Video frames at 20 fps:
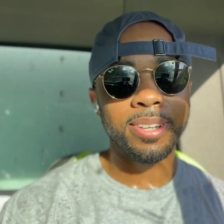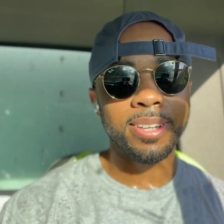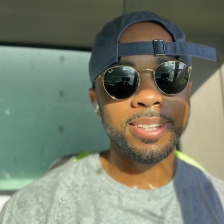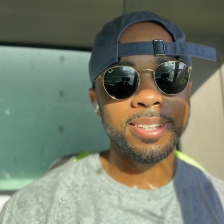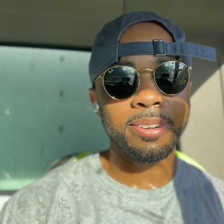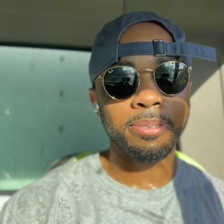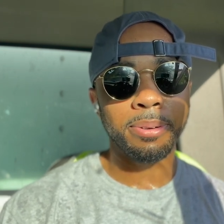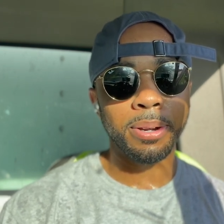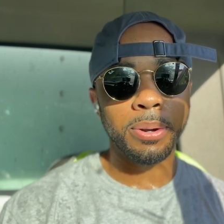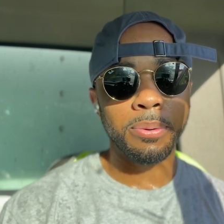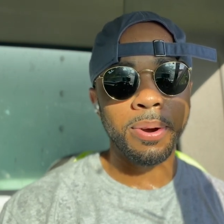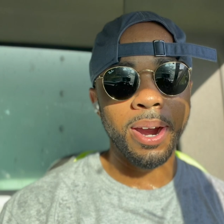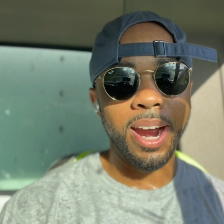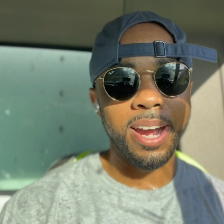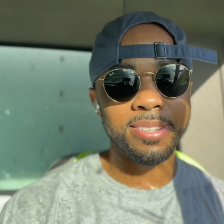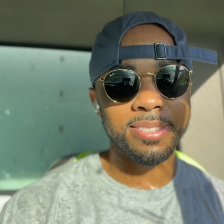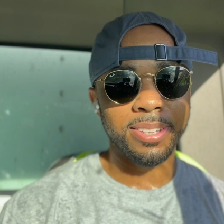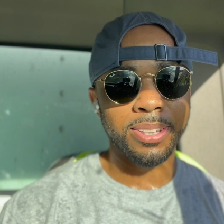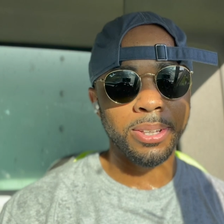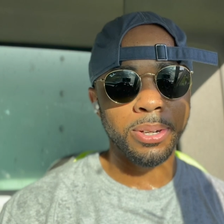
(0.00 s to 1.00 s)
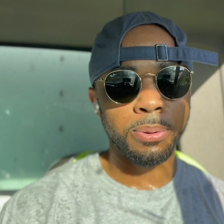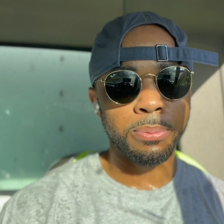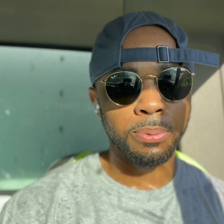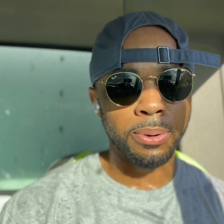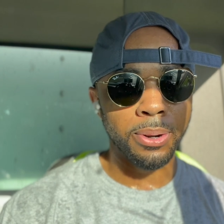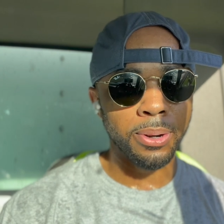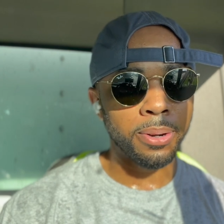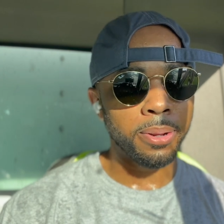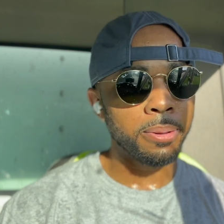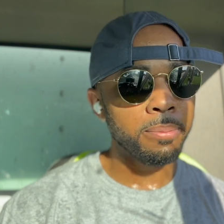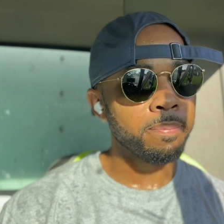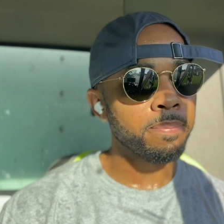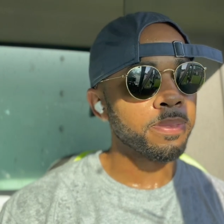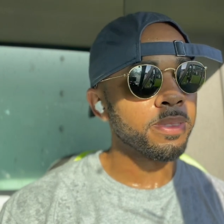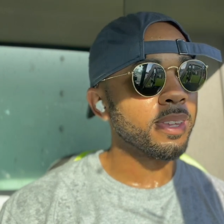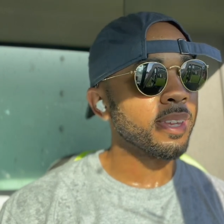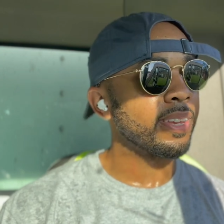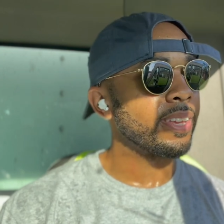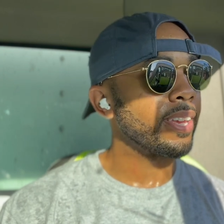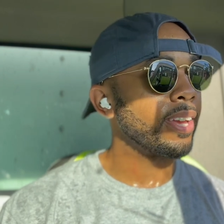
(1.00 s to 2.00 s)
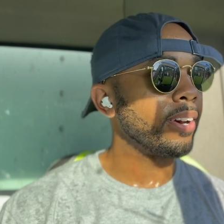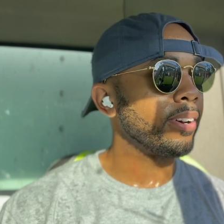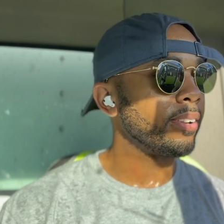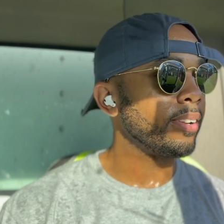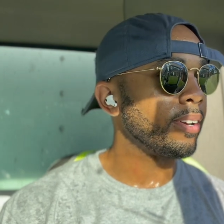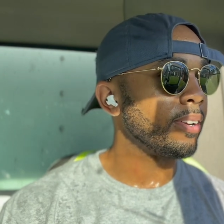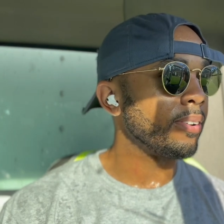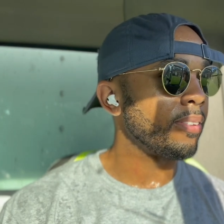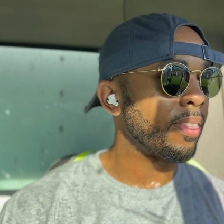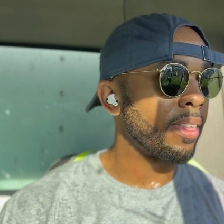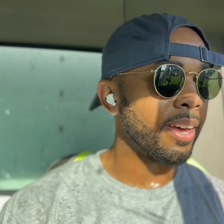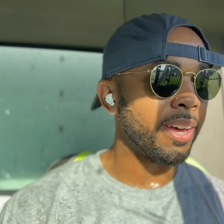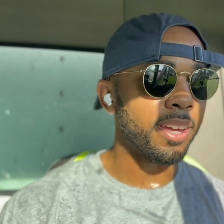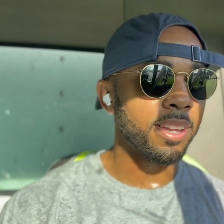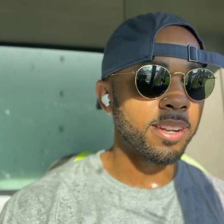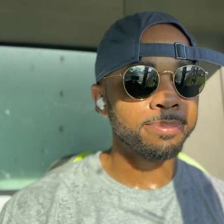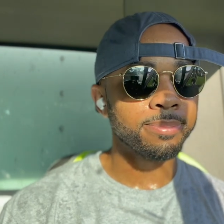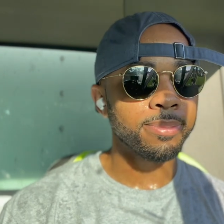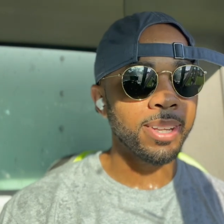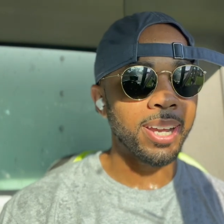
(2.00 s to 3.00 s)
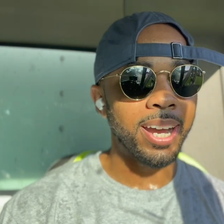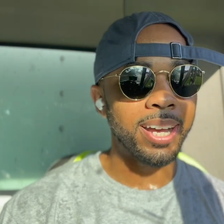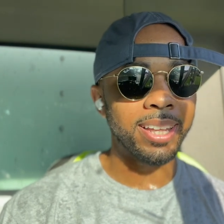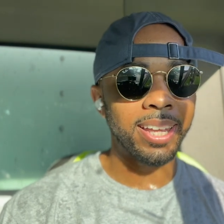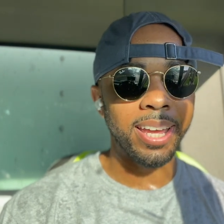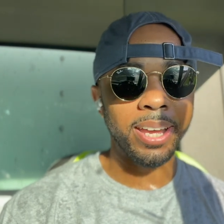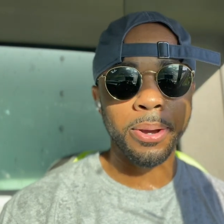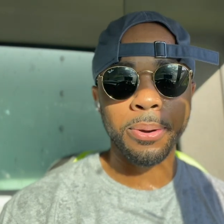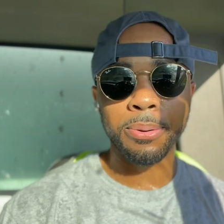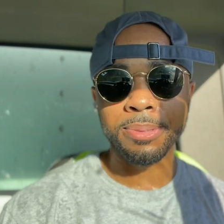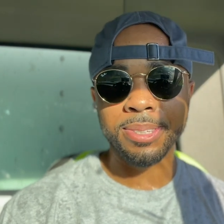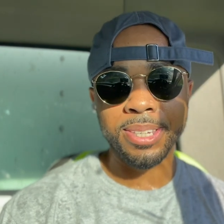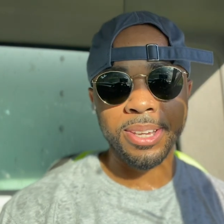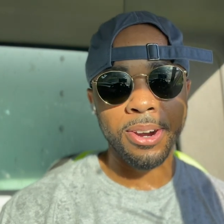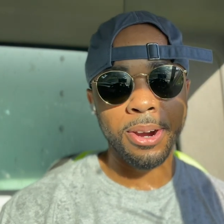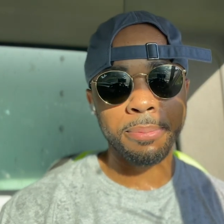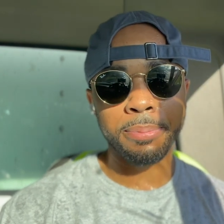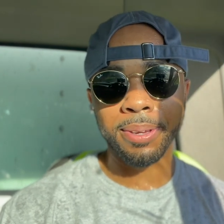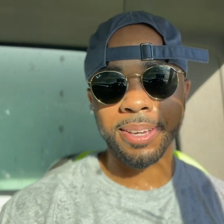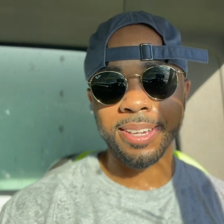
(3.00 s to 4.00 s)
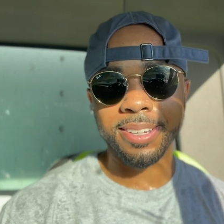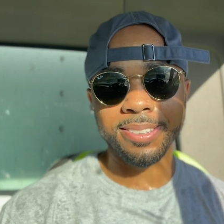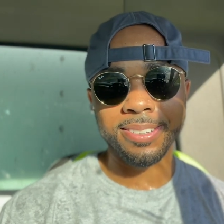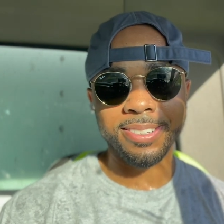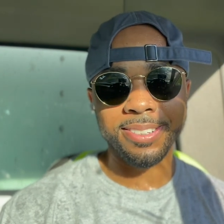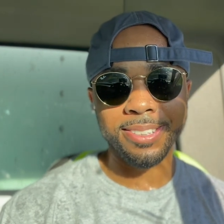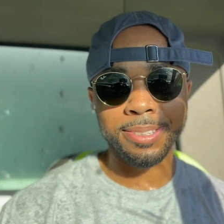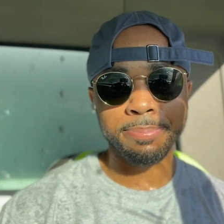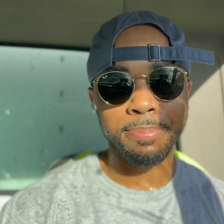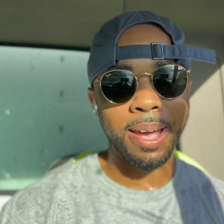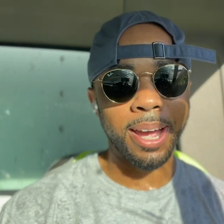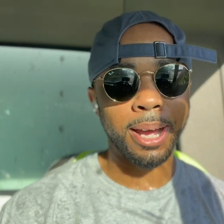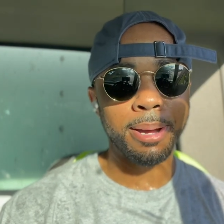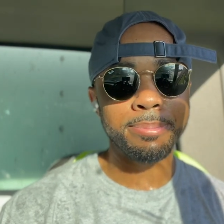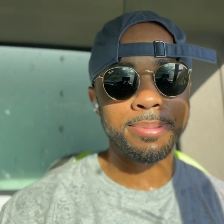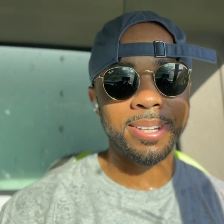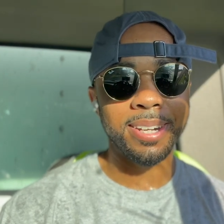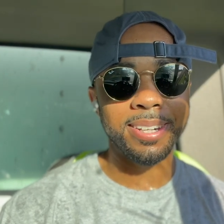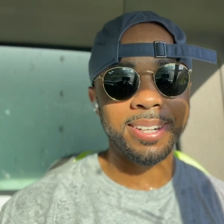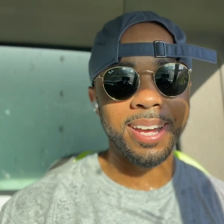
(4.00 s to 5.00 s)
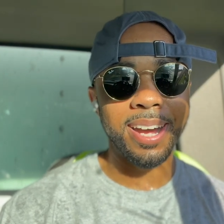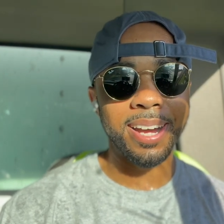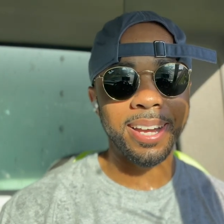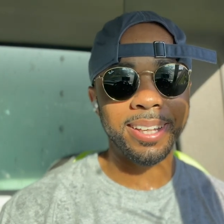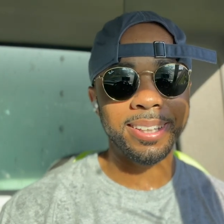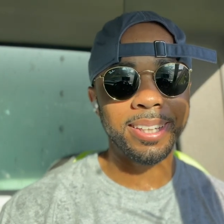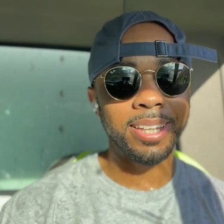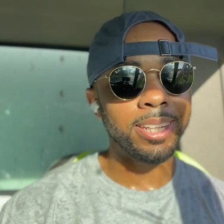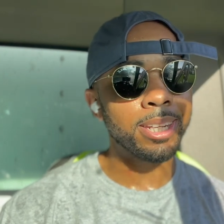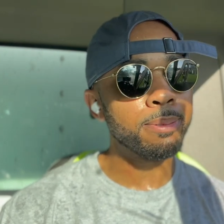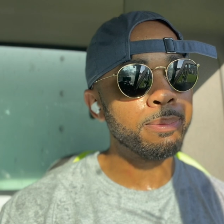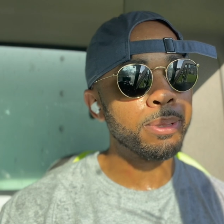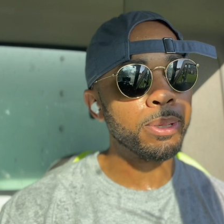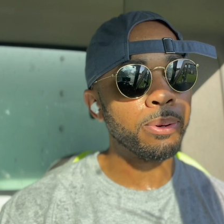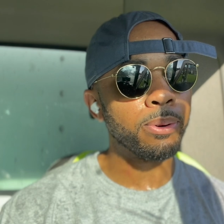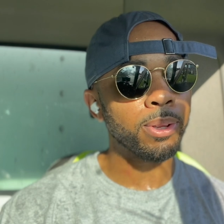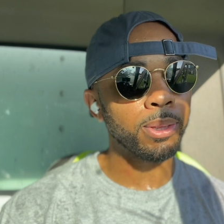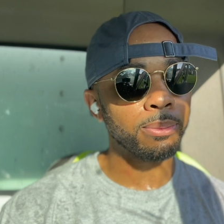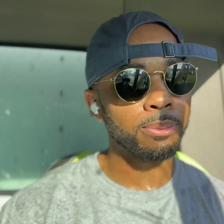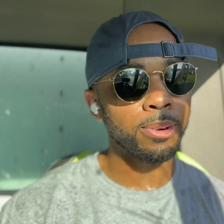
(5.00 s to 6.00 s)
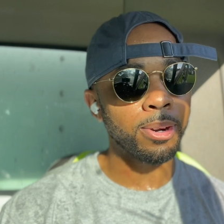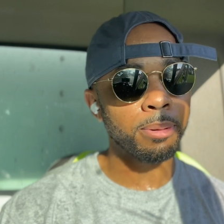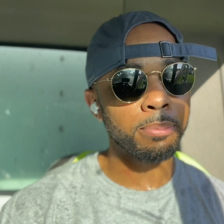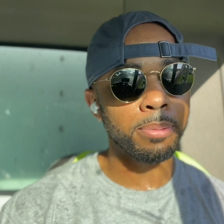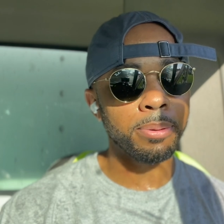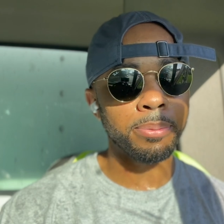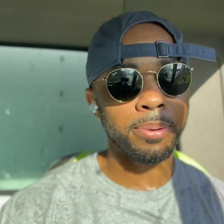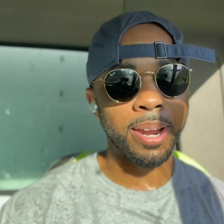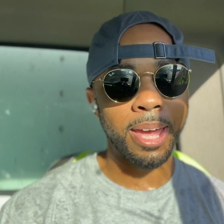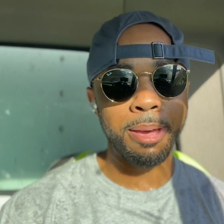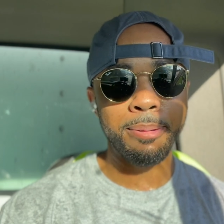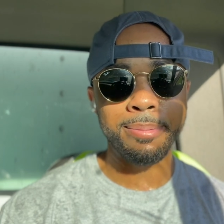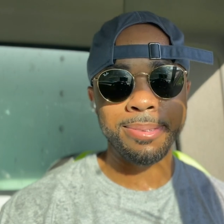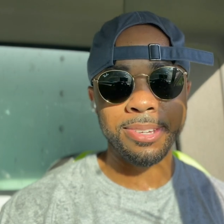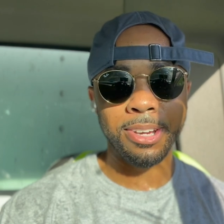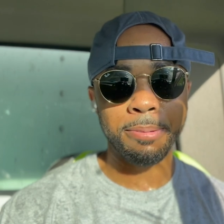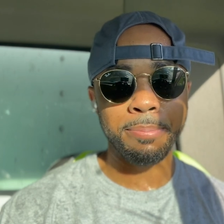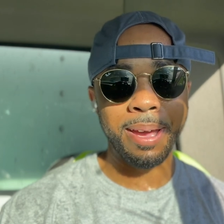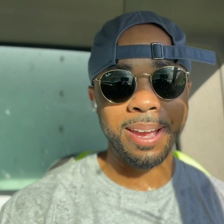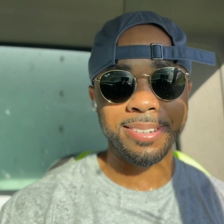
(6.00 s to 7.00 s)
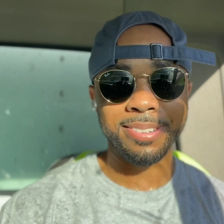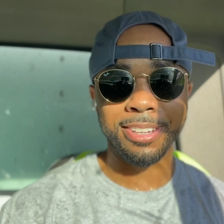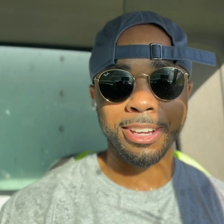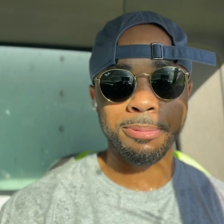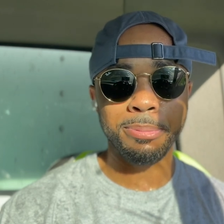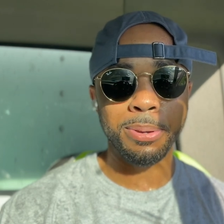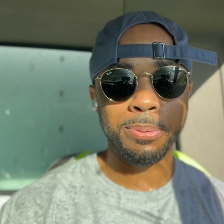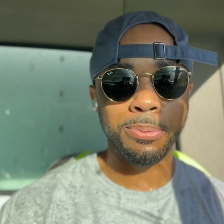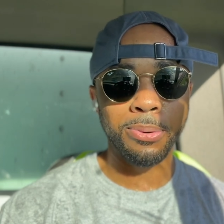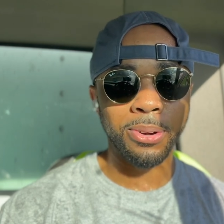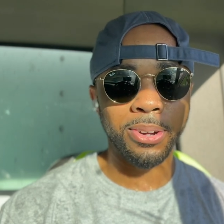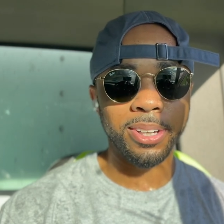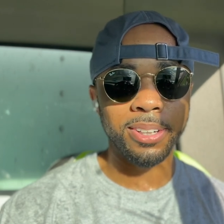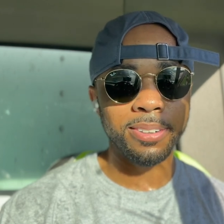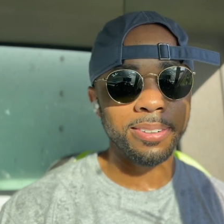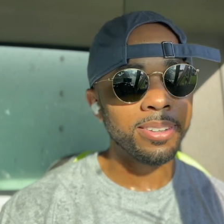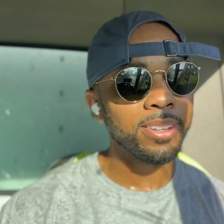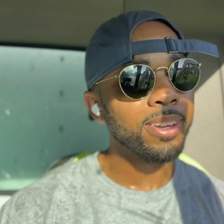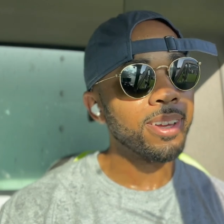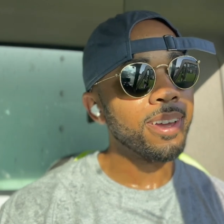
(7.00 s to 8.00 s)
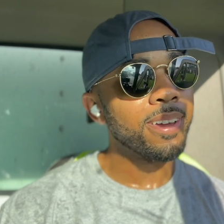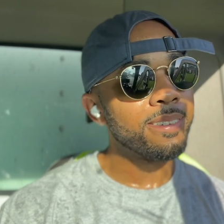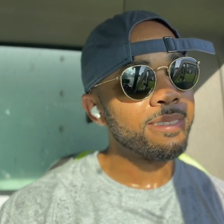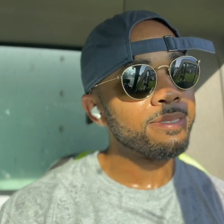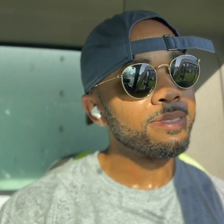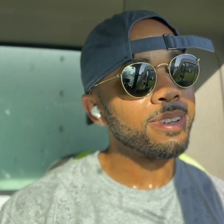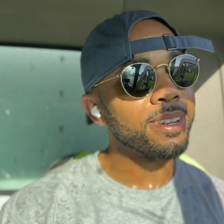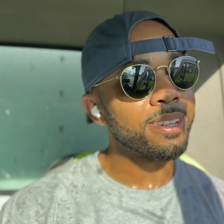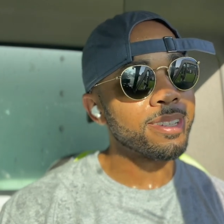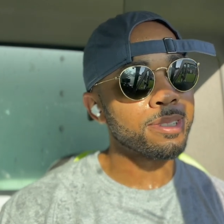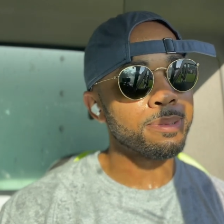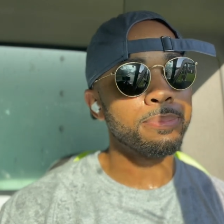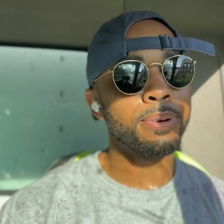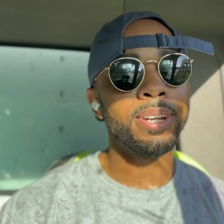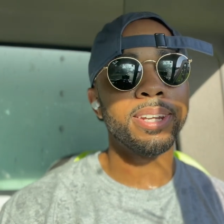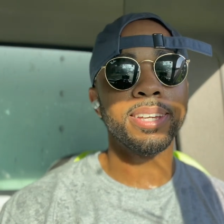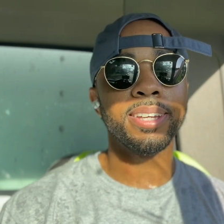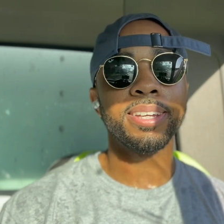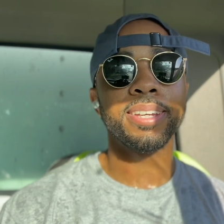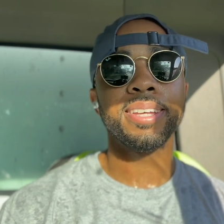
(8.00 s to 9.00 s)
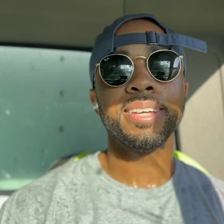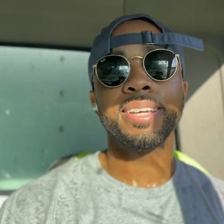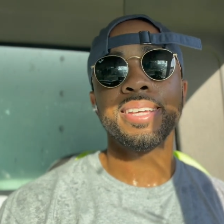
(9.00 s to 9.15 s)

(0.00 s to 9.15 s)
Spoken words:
it requires a little work. Y'all know that I like OTR because you just back up to the dock and let them do all the work. But with Amazon, I'm actually gonna be working for this money.